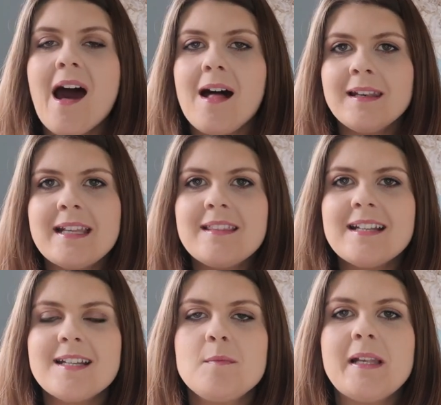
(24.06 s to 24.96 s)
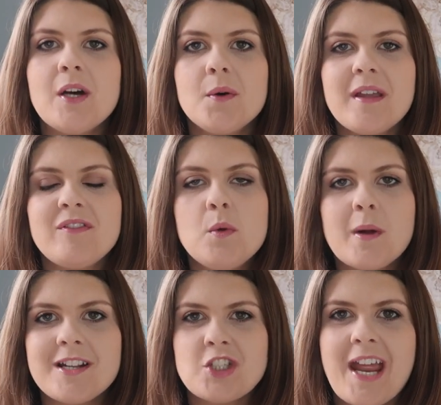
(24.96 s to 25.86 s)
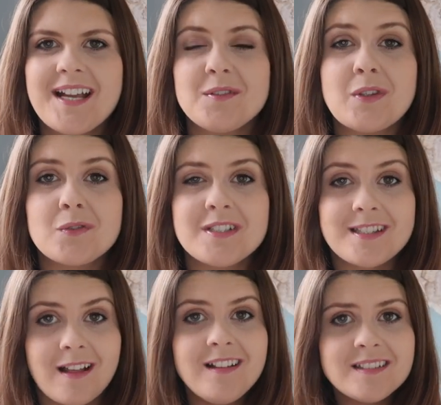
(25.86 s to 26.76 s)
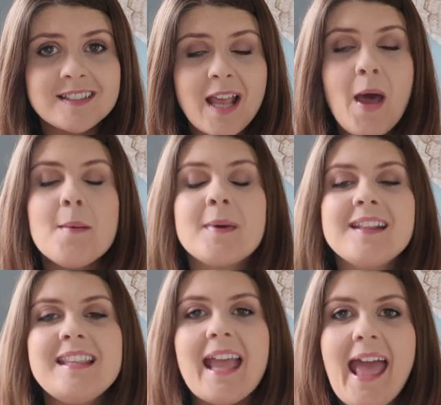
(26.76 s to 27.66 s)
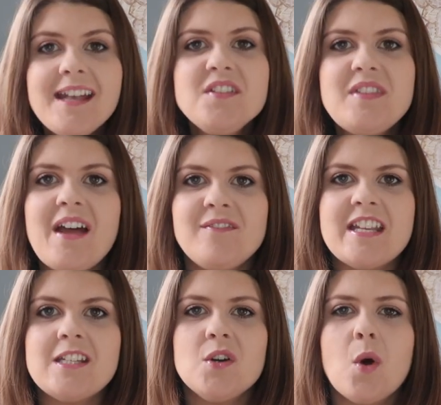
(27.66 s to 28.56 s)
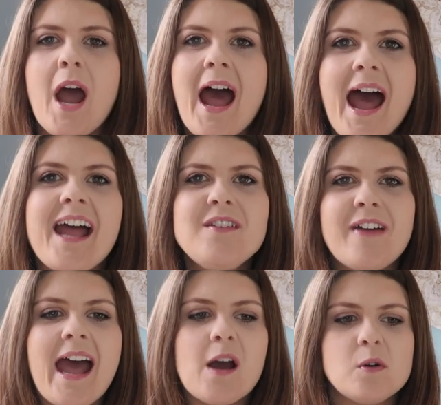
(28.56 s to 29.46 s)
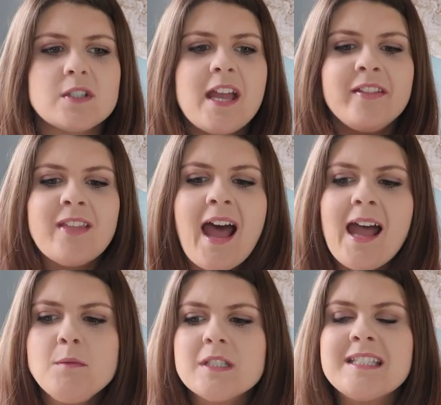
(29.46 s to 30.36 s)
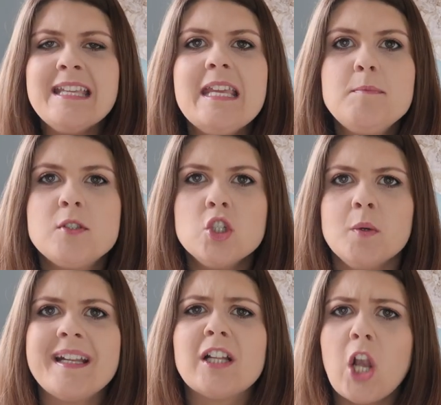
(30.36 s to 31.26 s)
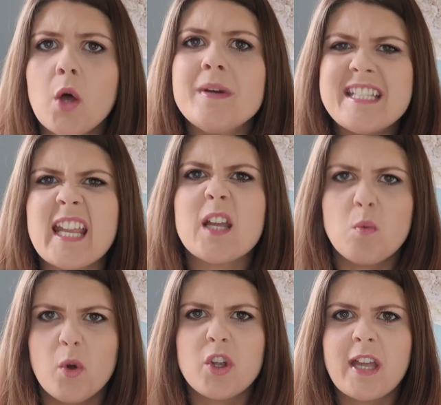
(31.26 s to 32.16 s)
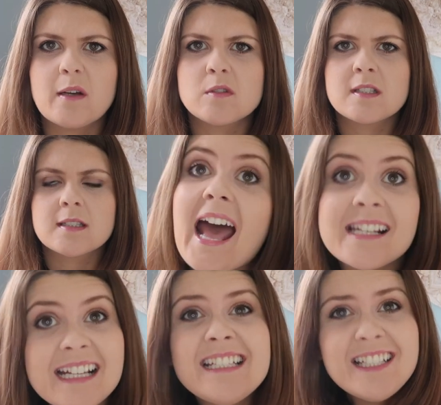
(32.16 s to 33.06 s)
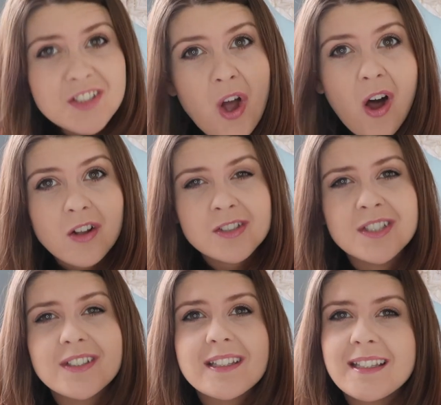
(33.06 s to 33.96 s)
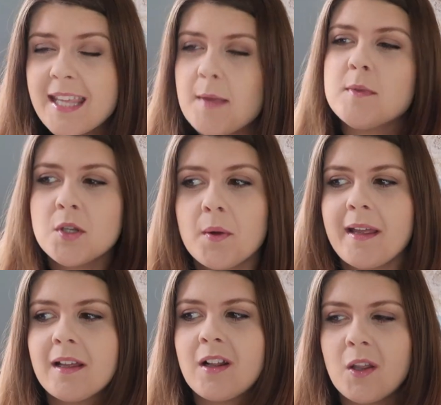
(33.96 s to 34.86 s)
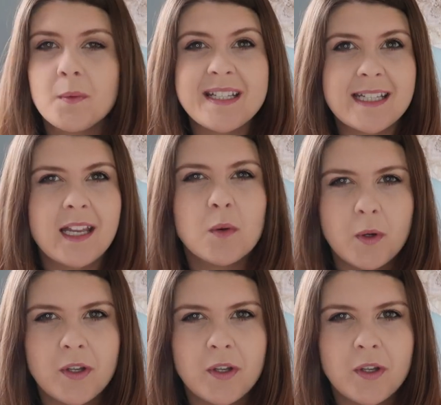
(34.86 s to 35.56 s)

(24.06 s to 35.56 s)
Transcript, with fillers: I'll link that down below if you want to check out the results. But at the end of that video, I vowed that I would keep doing Chloe Ting workouts. And I did not keep doing Chloe Ting